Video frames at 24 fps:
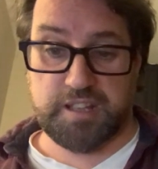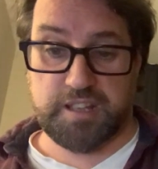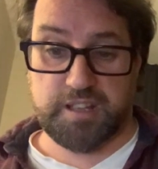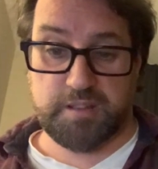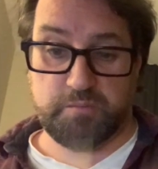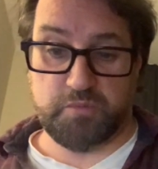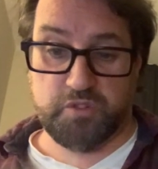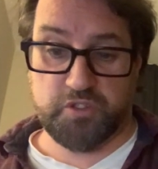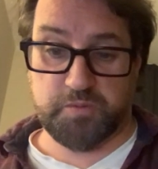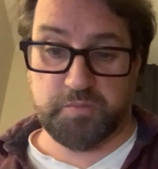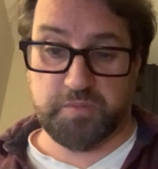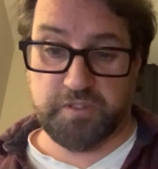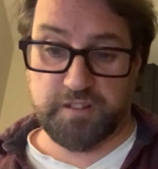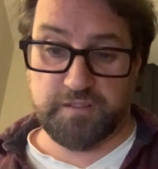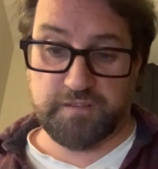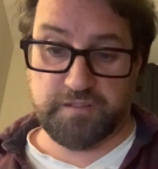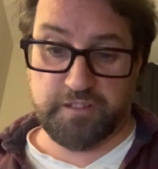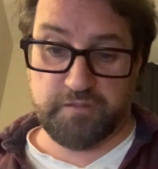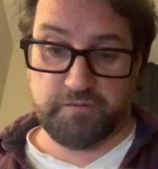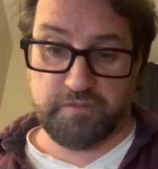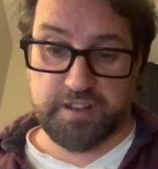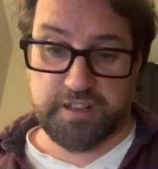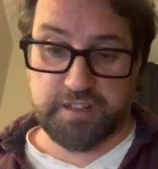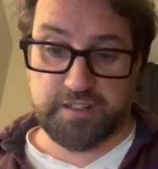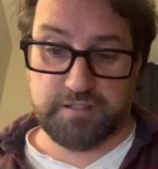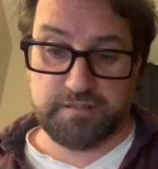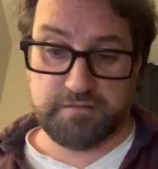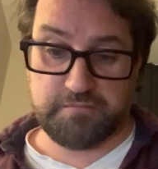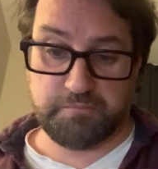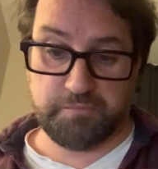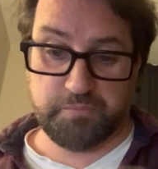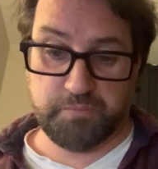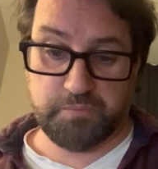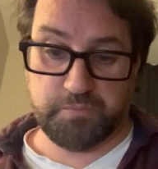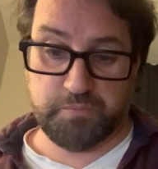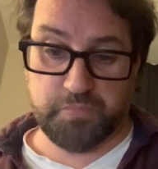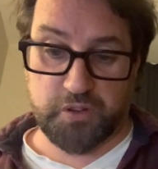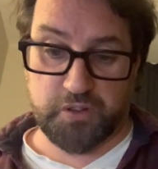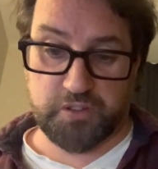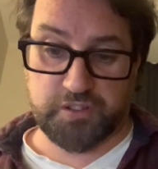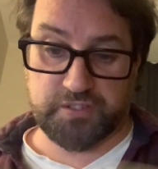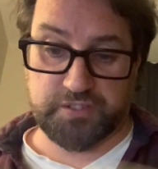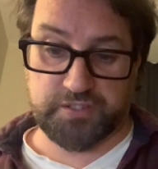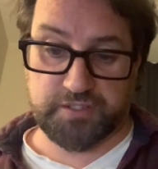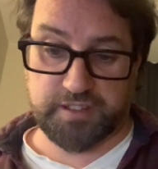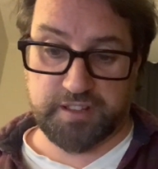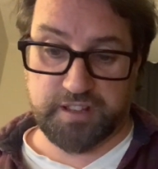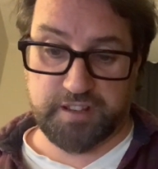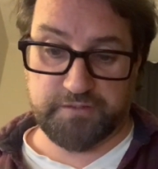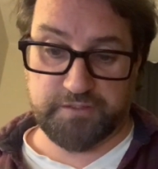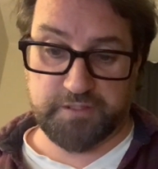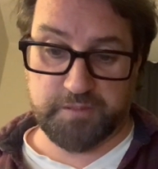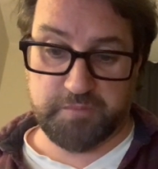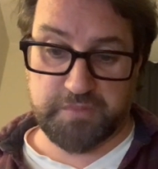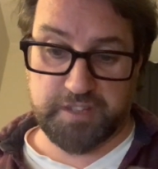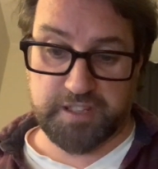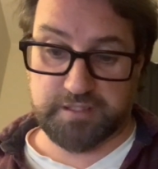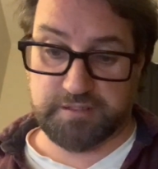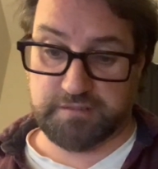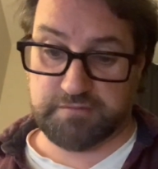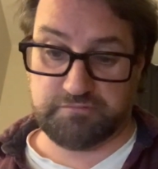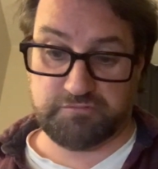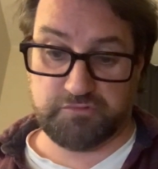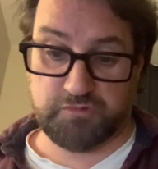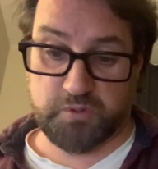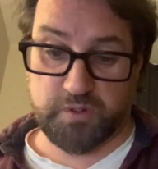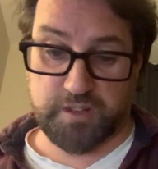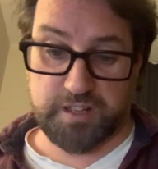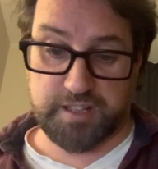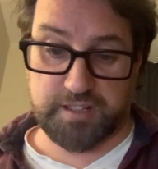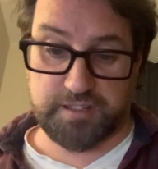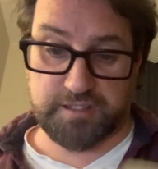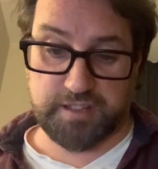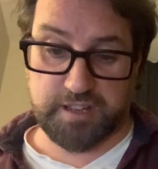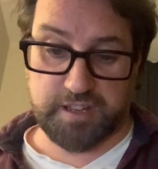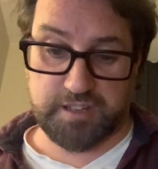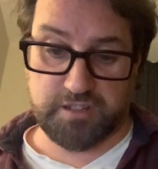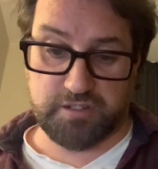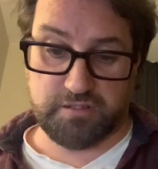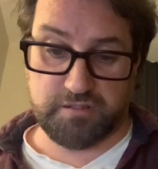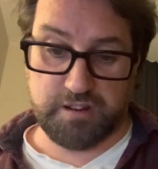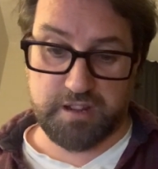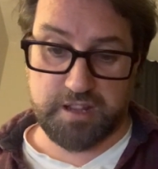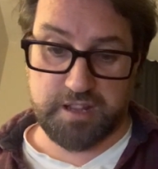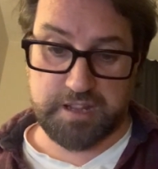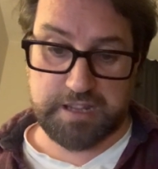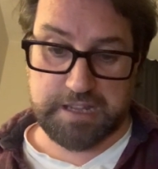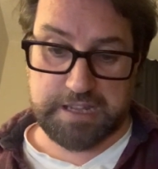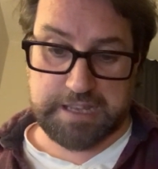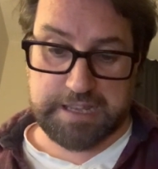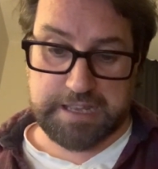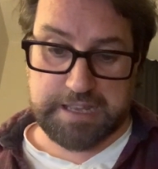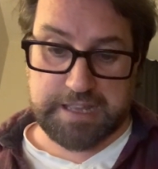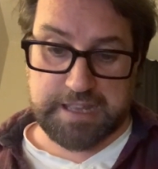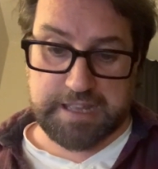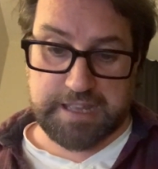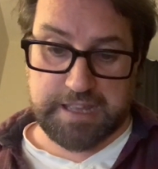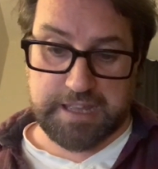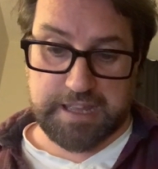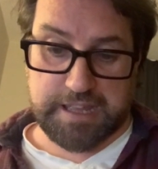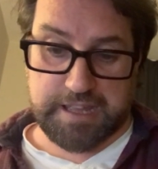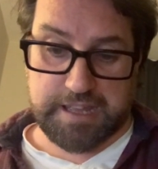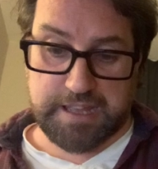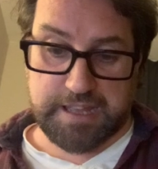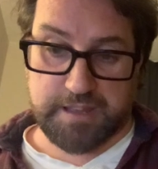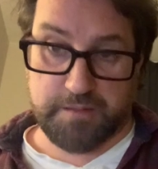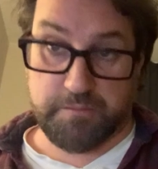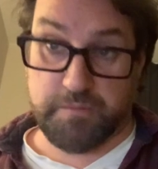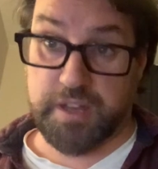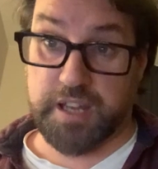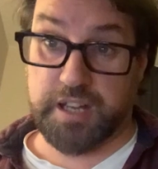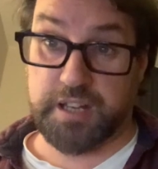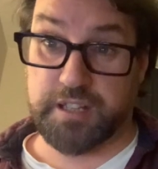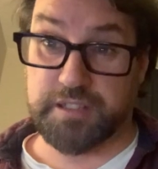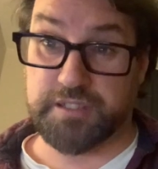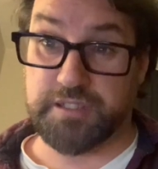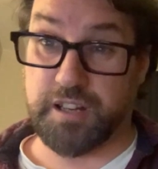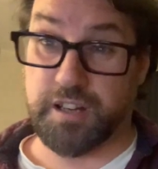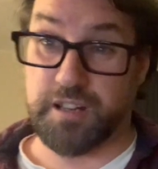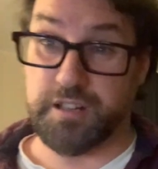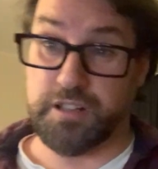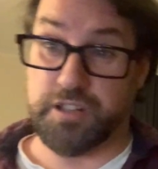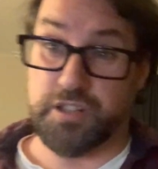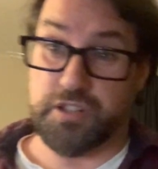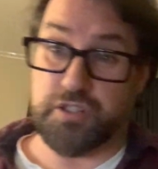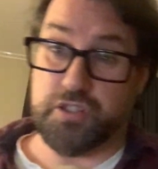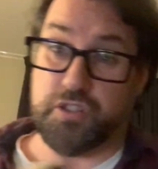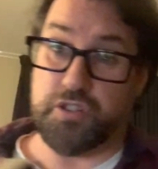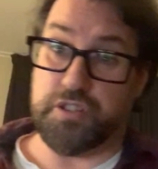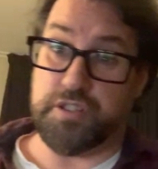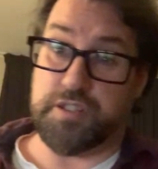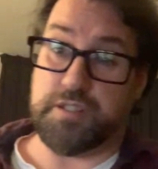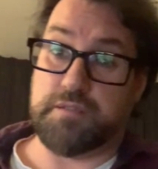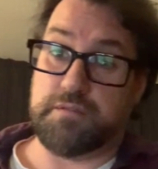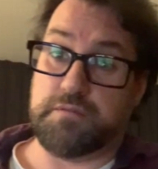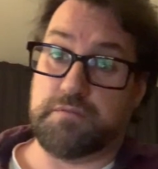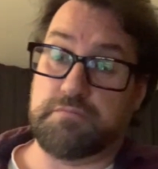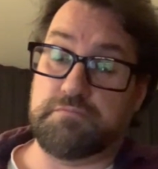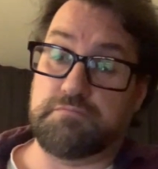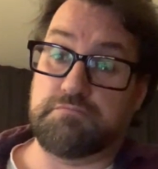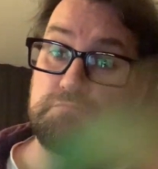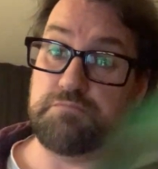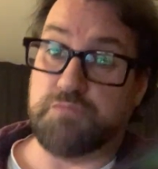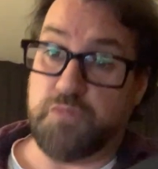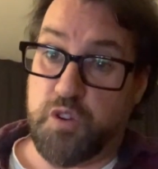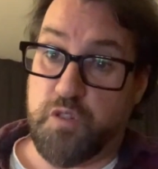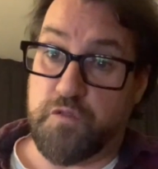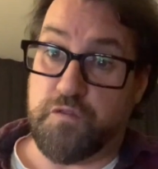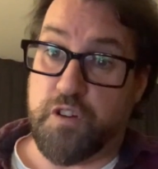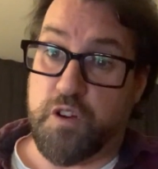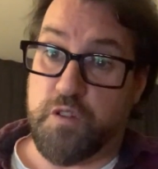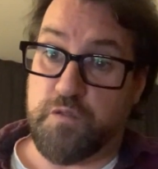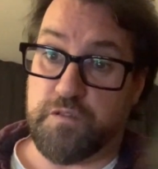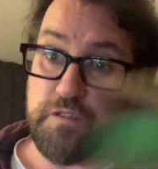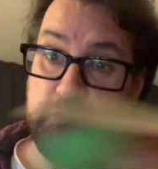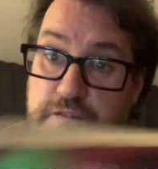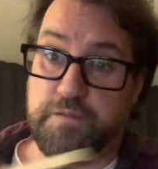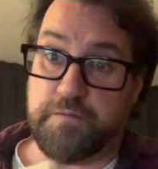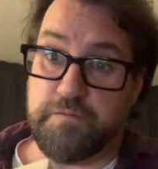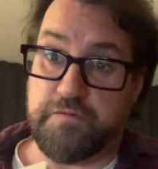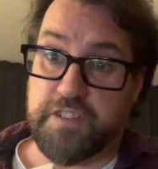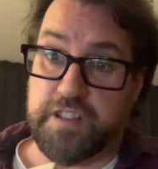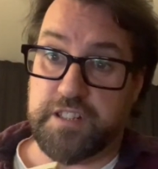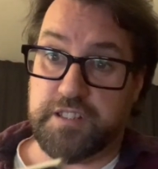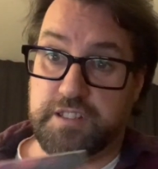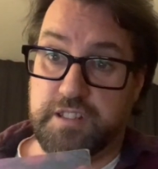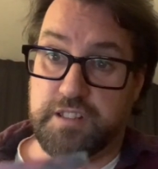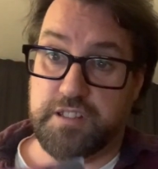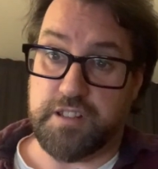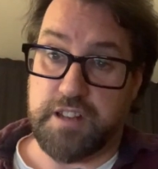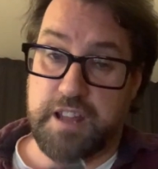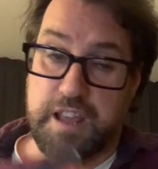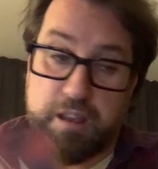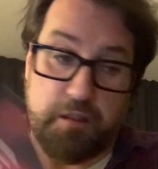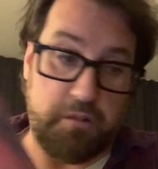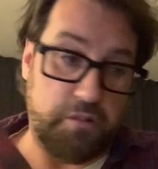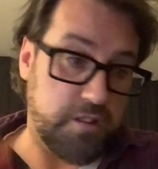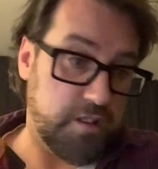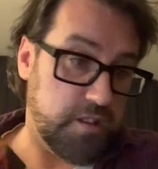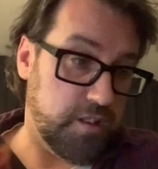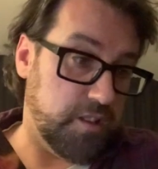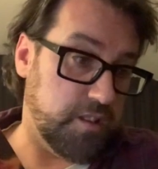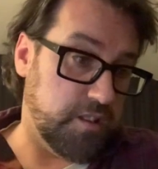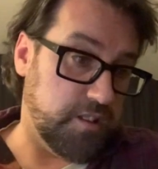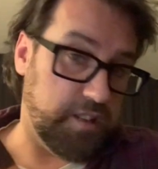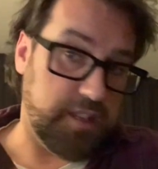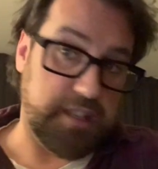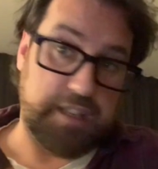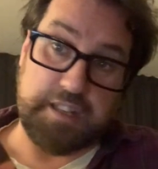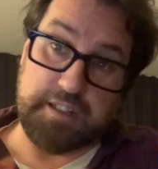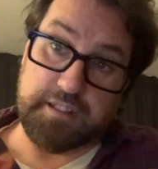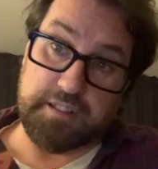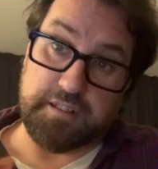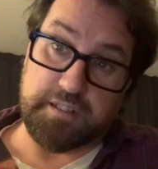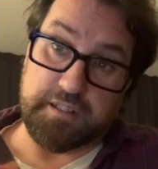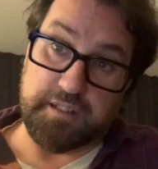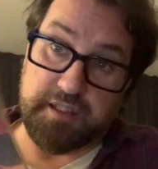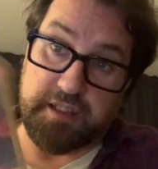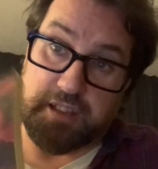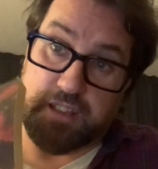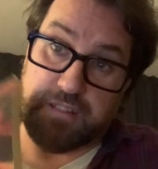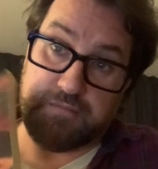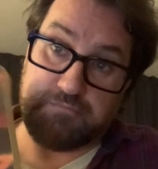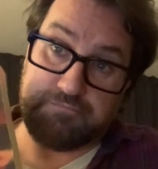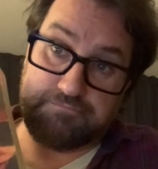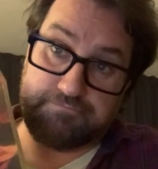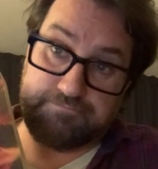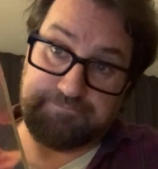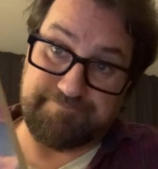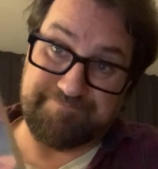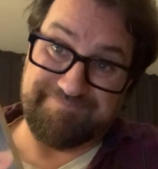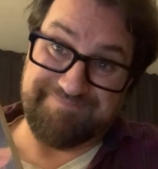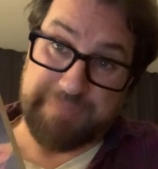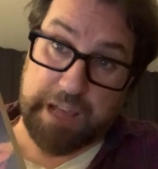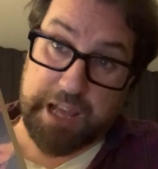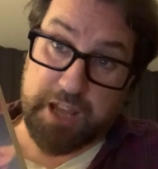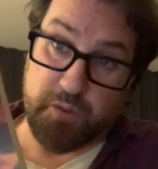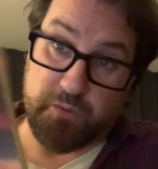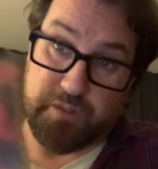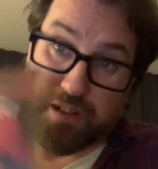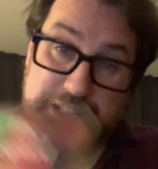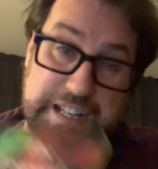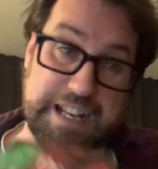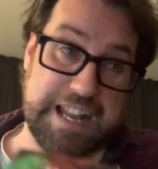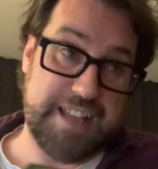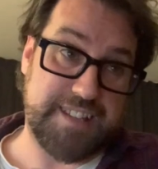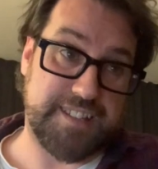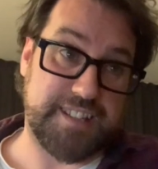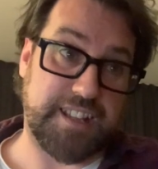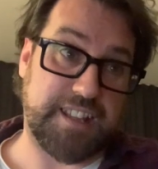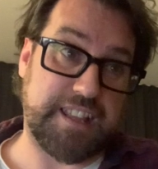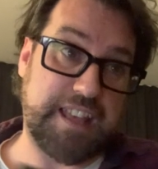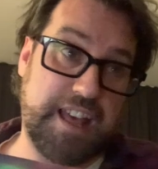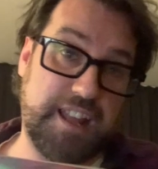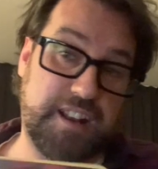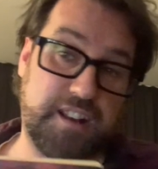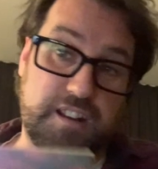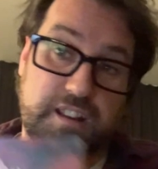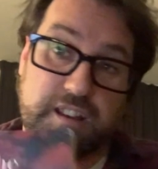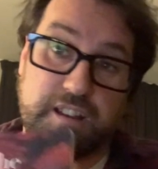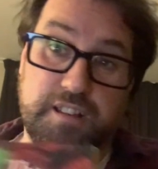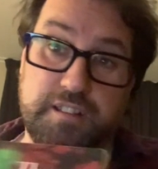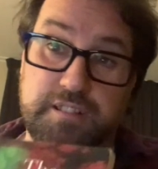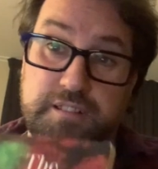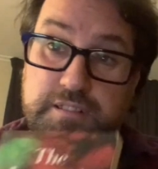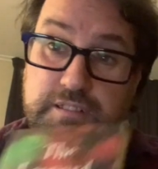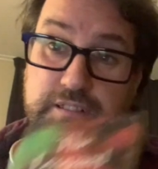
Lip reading: most beautifully written books of the mid-20th century, and it certainly should move over from vintage now into the Penguin Classic catalogue.